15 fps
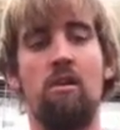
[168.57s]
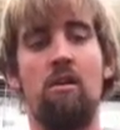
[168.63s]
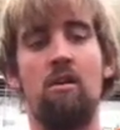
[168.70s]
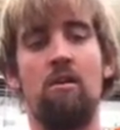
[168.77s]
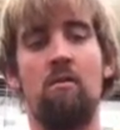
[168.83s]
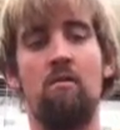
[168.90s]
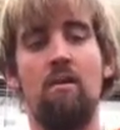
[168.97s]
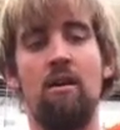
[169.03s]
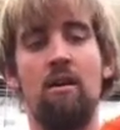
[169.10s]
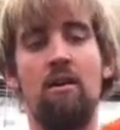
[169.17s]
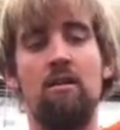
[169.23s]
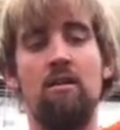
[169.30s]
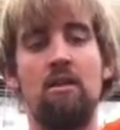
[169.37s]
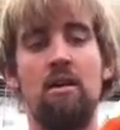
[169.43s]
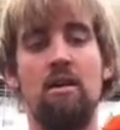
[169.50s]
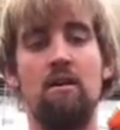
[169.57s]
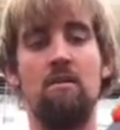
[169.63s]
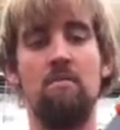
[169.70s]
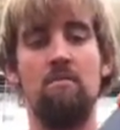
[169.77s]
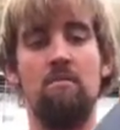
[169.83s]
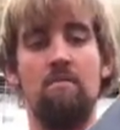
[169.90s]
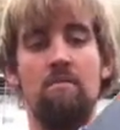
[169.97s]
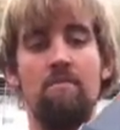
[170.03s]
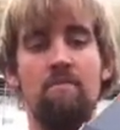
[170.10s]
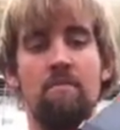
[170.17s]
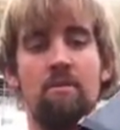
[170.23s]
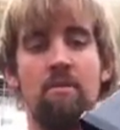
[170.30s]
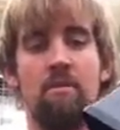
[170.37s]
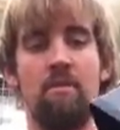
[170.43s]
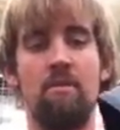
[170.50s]
the seedling container.
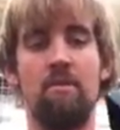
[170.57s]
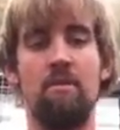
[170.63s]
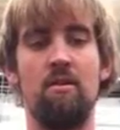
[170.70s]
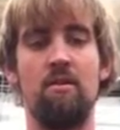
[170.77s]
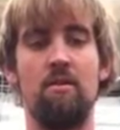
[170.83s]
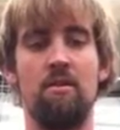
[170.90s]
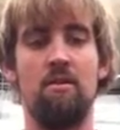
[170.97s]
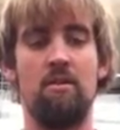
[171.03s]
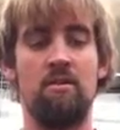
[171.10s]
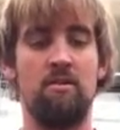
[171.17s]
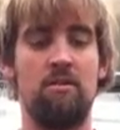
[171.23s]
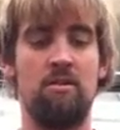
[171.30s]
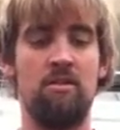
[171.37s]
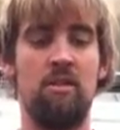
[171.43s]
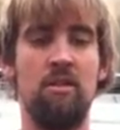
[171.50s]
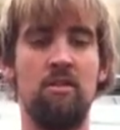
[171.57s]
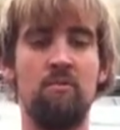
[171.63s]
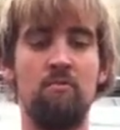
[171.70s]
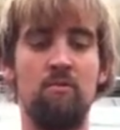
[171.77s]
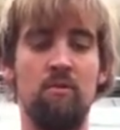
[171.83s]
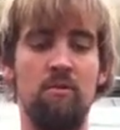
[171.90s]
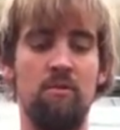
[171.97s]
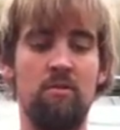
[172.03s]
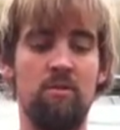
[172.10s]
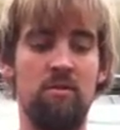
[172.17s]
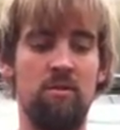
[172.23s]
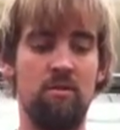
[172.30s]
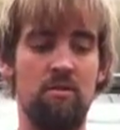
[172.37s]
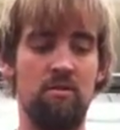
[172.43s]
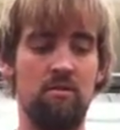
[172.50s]
At this point, we
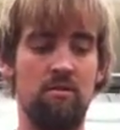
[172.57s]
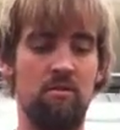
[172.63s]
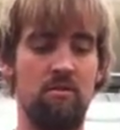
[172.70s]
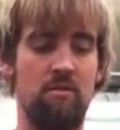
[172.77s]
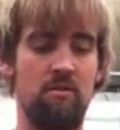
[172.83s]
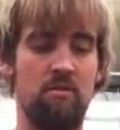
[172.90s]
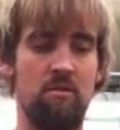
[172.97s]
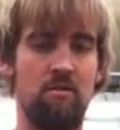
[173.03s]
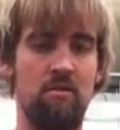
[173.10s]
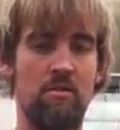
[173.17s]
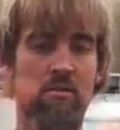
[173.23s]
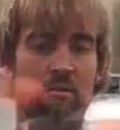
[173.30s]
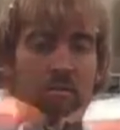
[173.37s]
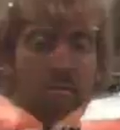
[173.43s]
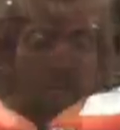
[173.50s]
need to crack the roots.